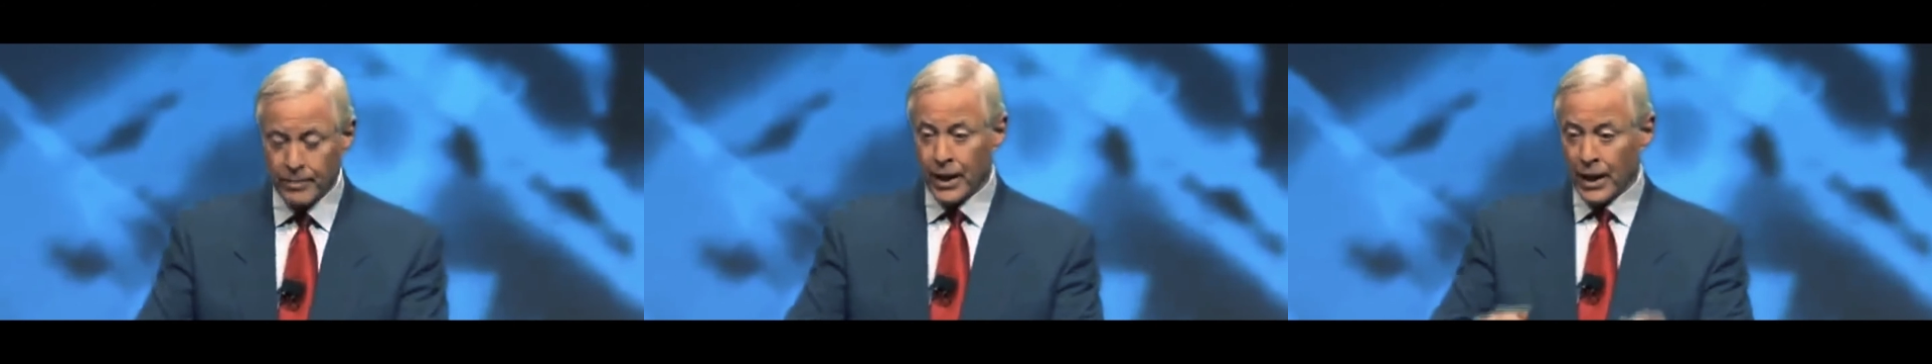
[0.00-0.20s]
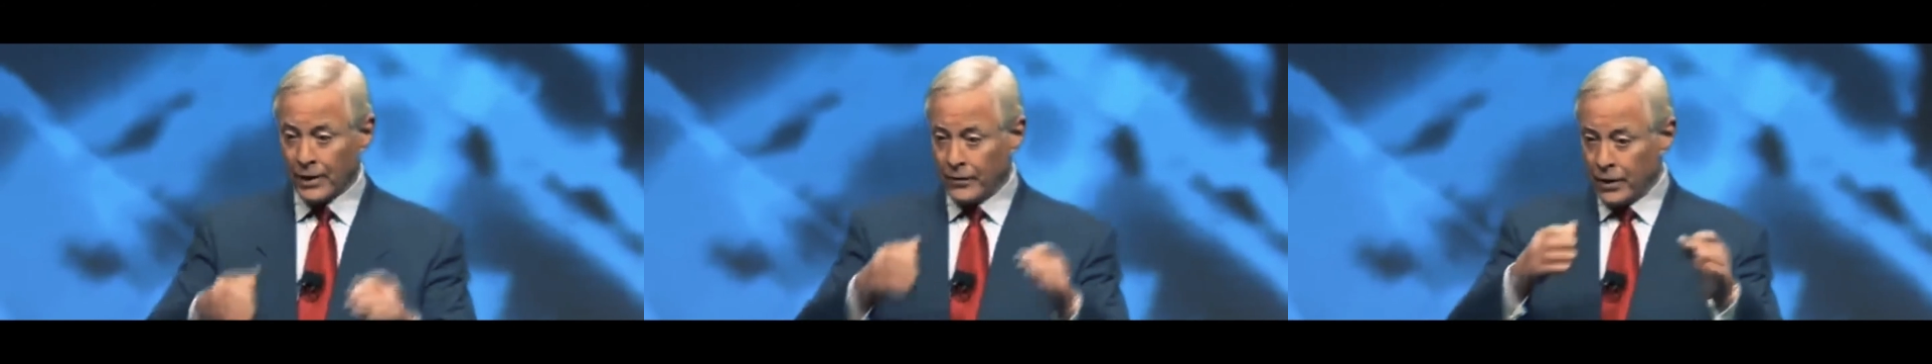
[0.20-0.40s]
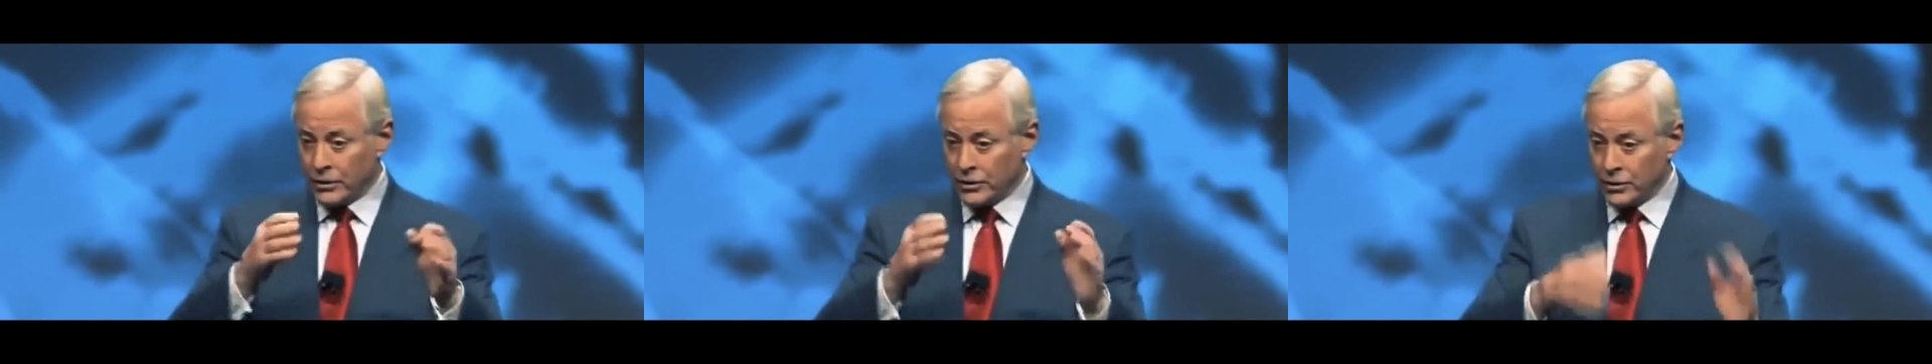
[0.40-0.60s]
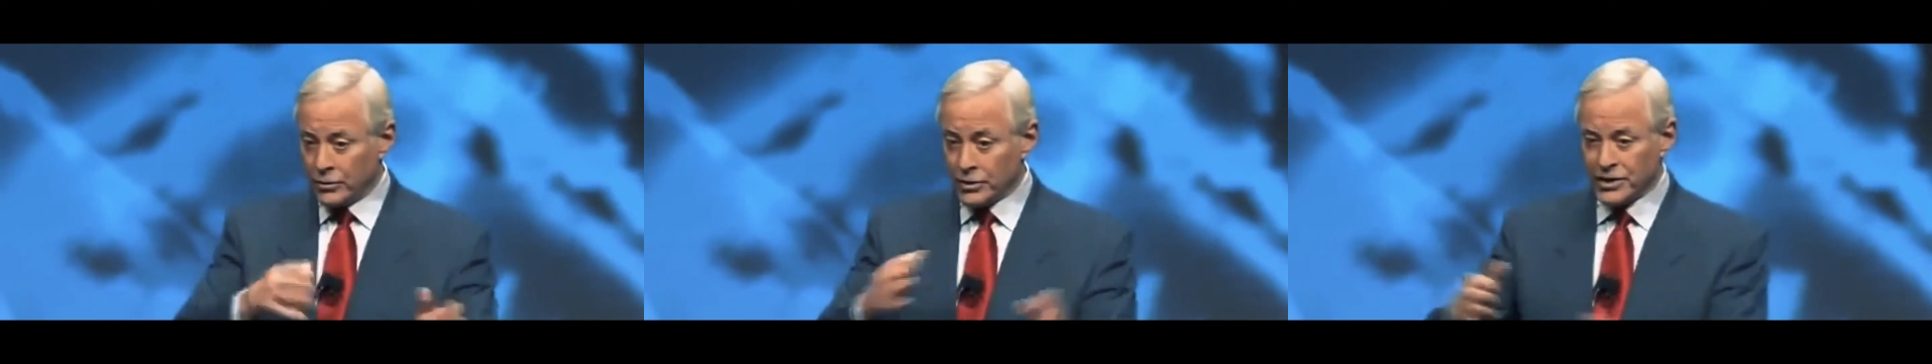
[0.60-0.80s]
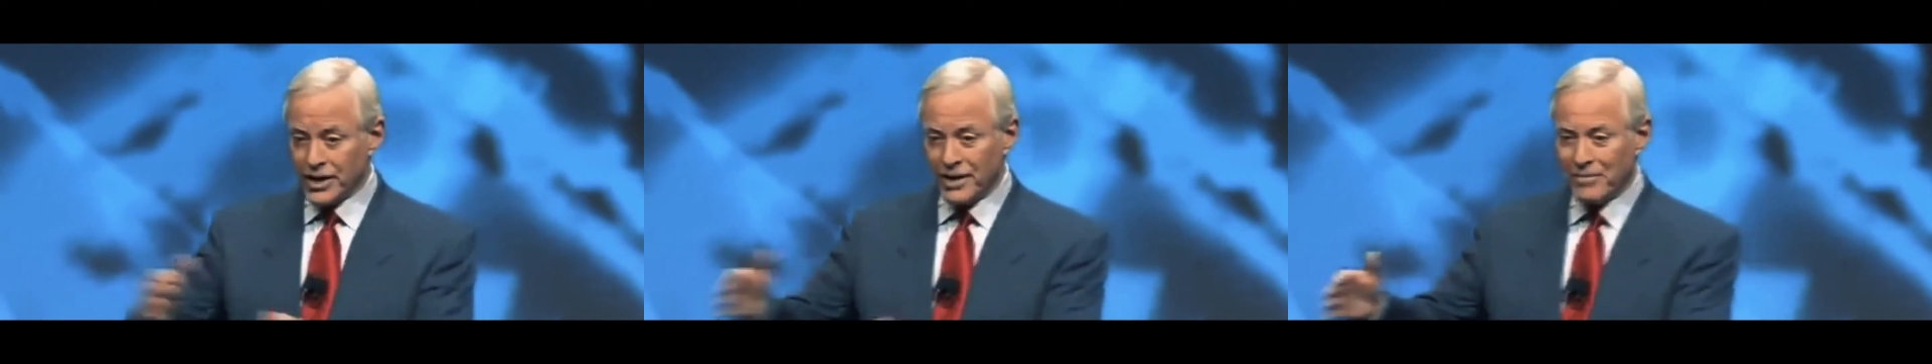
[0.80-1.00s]
and then do the
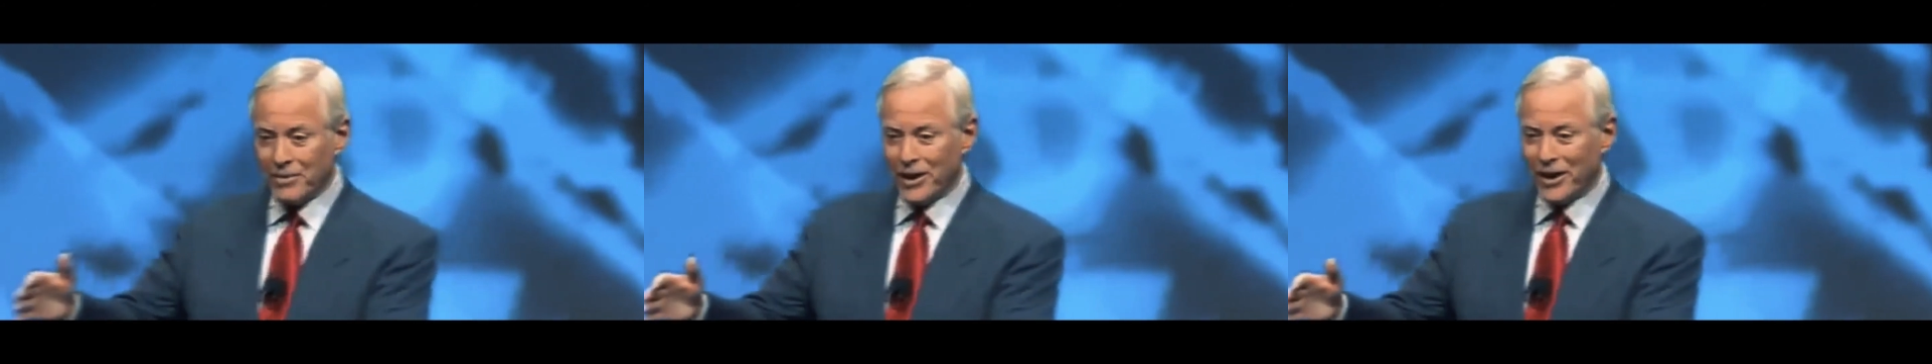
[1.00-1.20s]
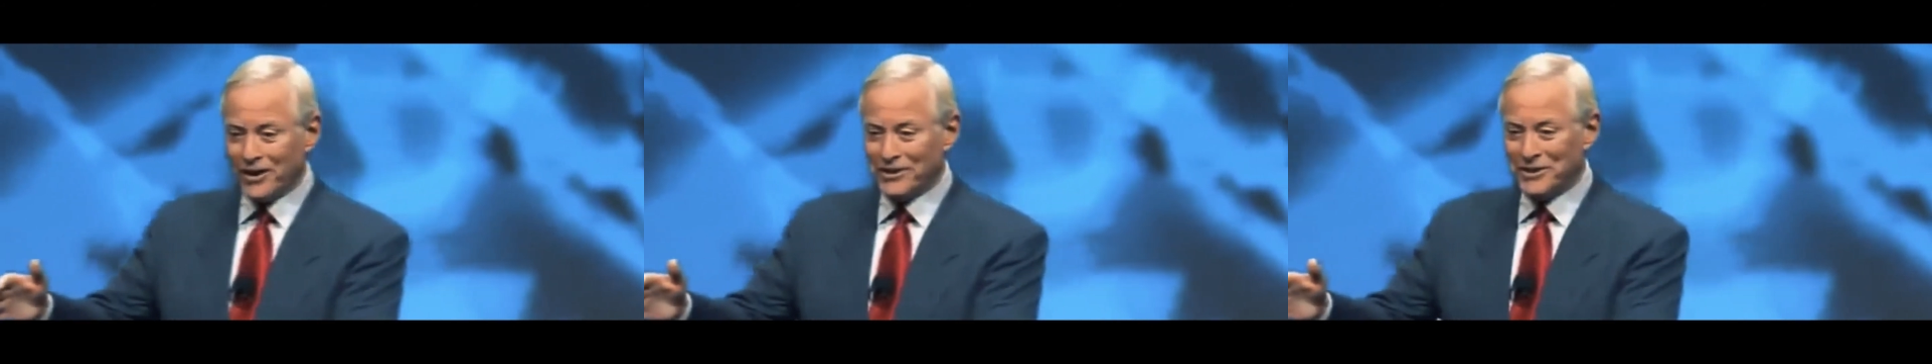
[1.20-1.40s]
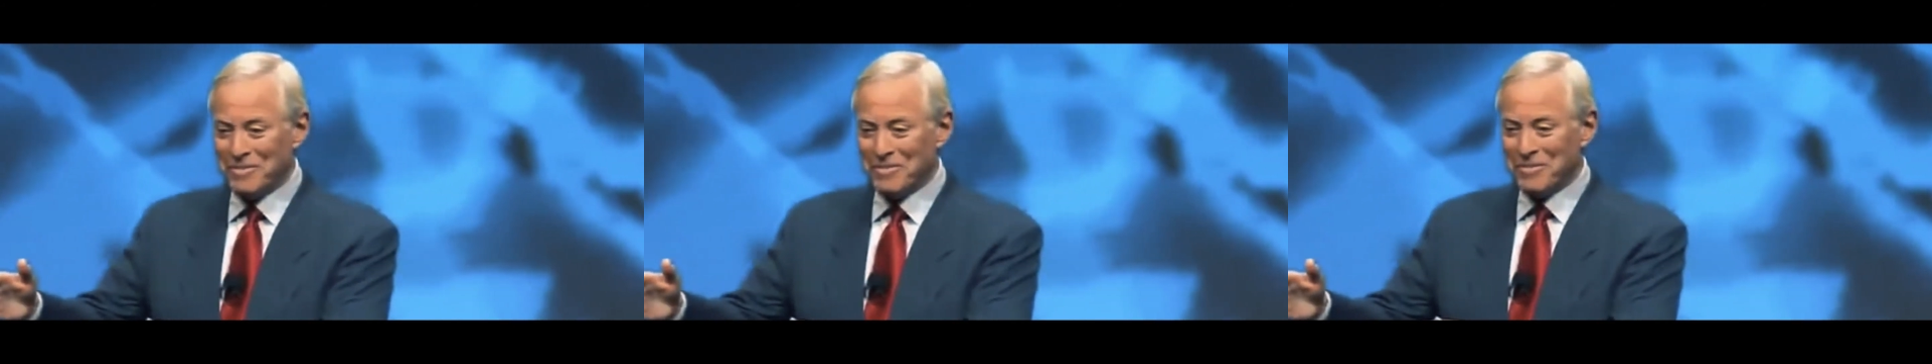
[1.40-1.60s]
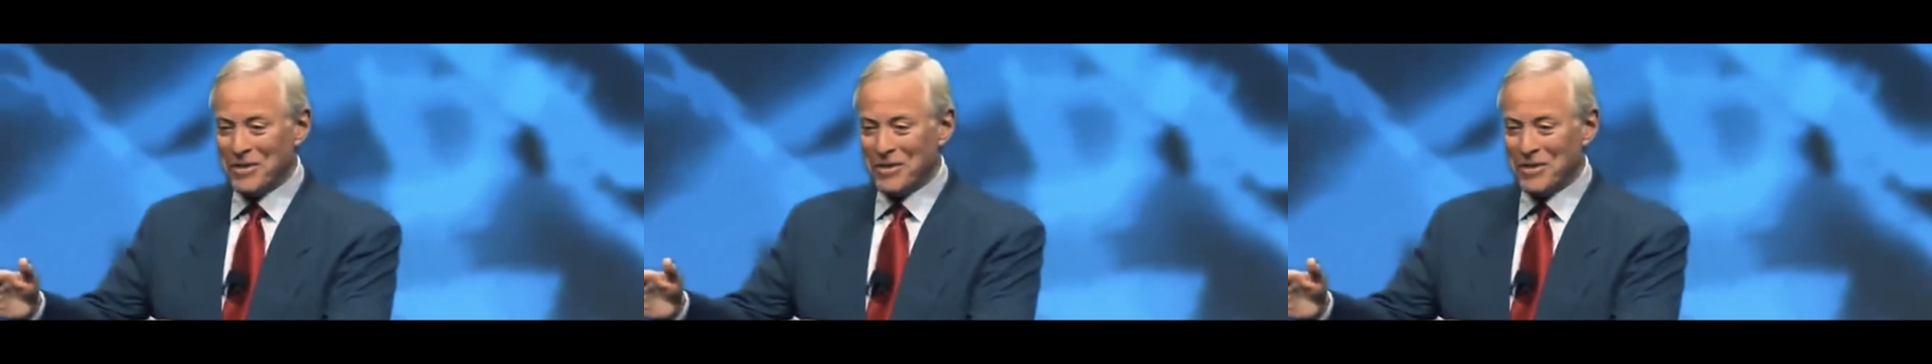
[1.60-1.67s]
same things,